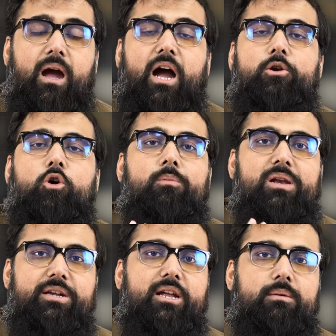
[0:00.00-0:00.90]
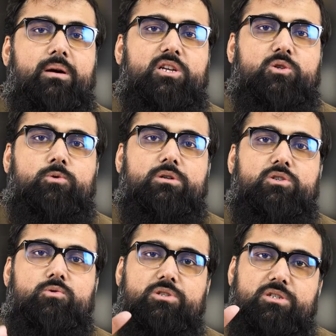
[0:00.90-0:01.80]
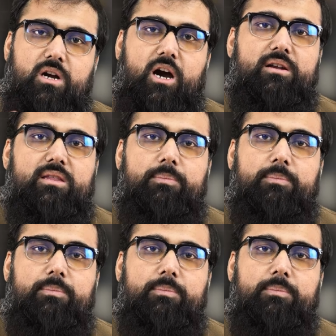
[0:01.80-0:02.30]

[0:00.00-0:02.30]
I normally tell my students to start